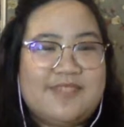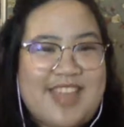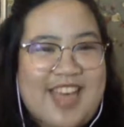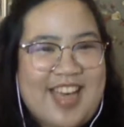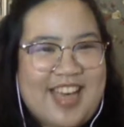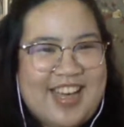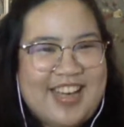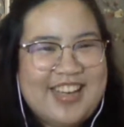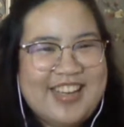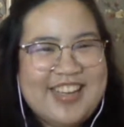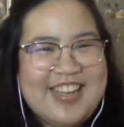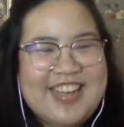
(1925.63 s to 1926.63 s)
yeah,
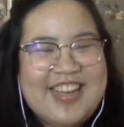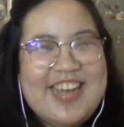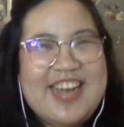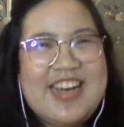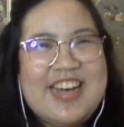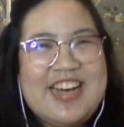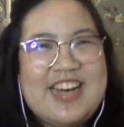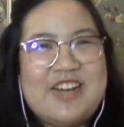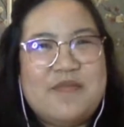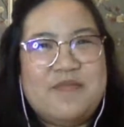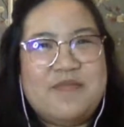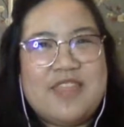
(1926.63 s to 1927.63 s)

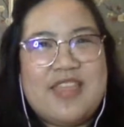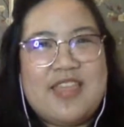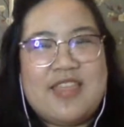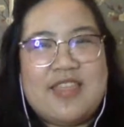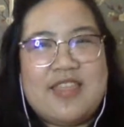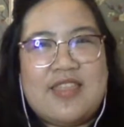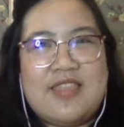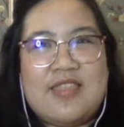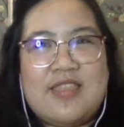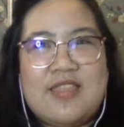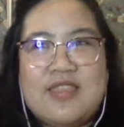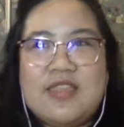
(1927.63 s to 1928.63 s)
um,
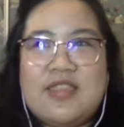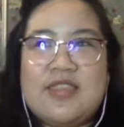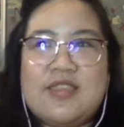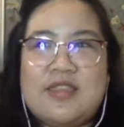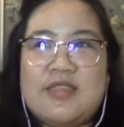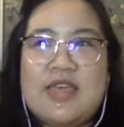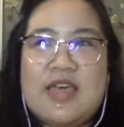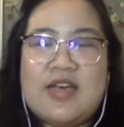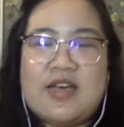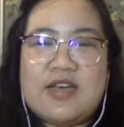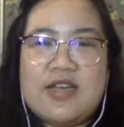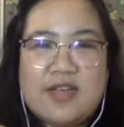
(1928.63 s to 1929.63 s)
the
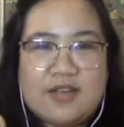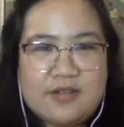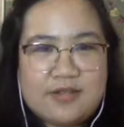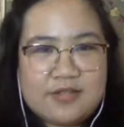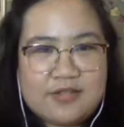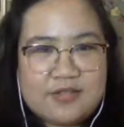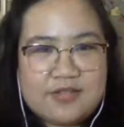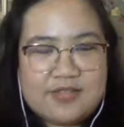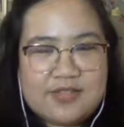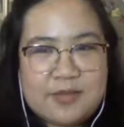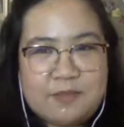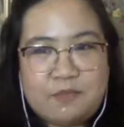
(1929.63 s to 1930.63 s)
the
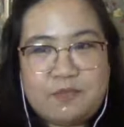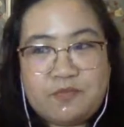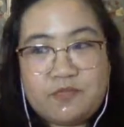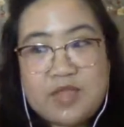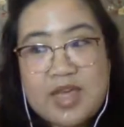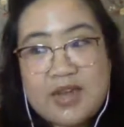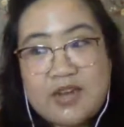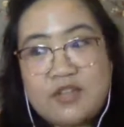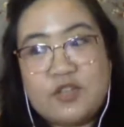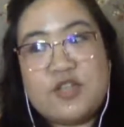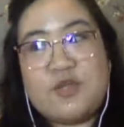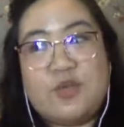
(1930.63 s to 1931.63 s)
the
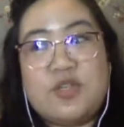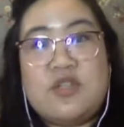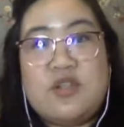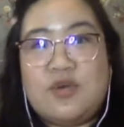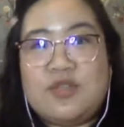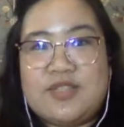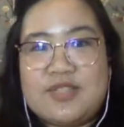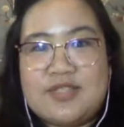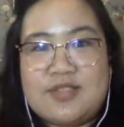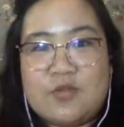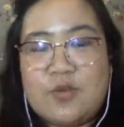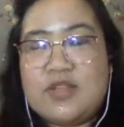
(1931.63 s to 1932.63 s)
editors would
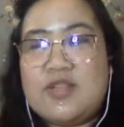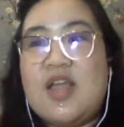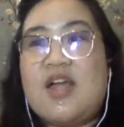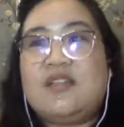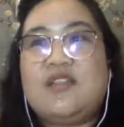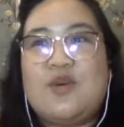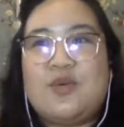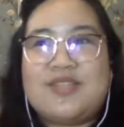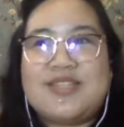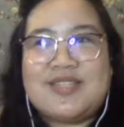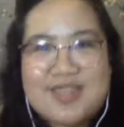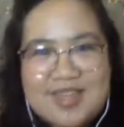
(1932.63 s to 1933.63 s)
not
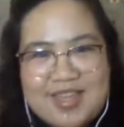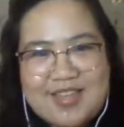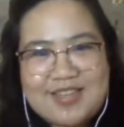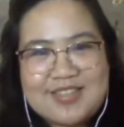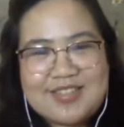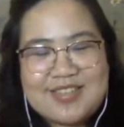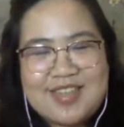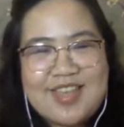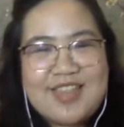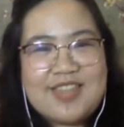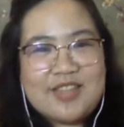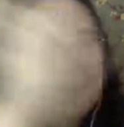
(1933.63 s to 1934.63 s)
notice things
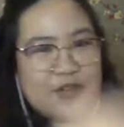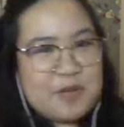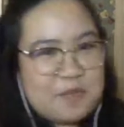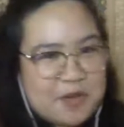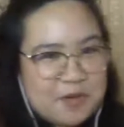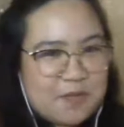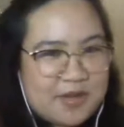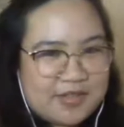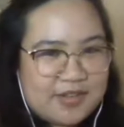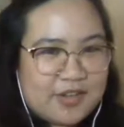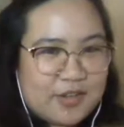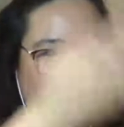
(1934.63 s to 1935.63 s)
that a Filipino
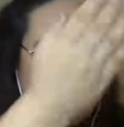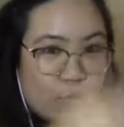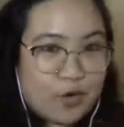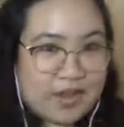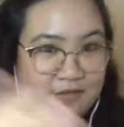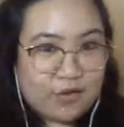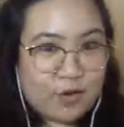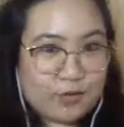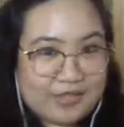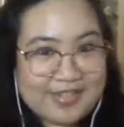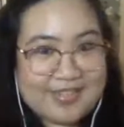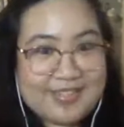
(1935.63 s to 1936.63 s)
beta reader would have
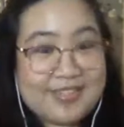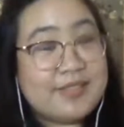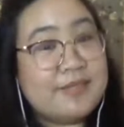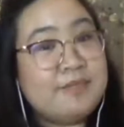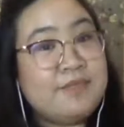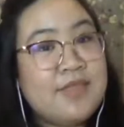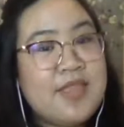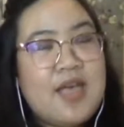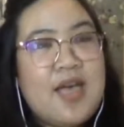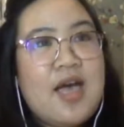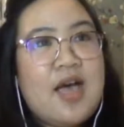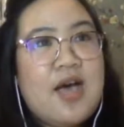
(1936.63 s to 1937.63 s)
noticed.
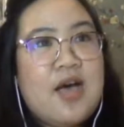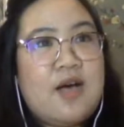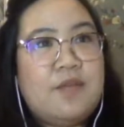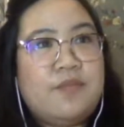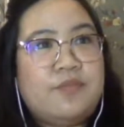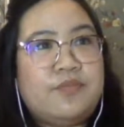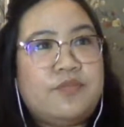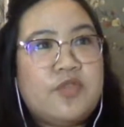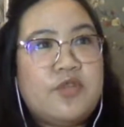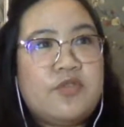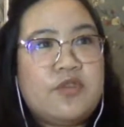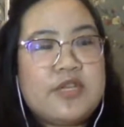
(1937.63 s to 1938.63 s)

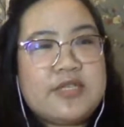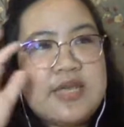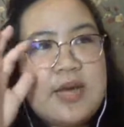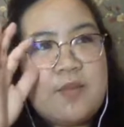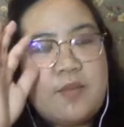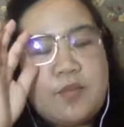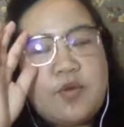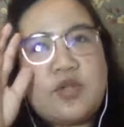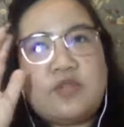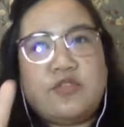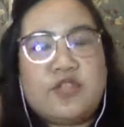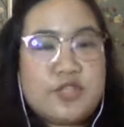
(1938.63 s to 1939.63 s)
For
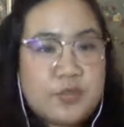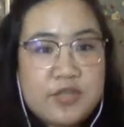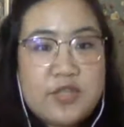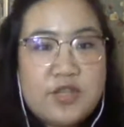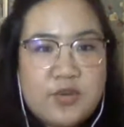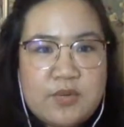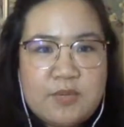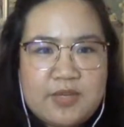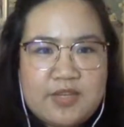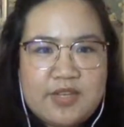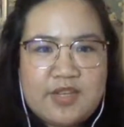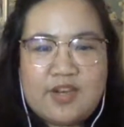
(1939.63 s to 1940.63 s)
example, for Sweet on You in
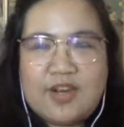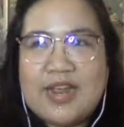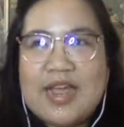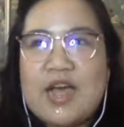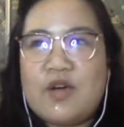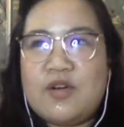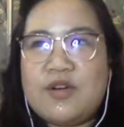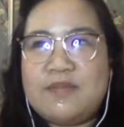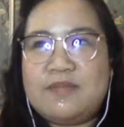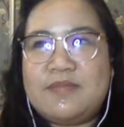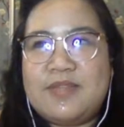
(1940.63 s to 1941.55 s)
particular, kaya ako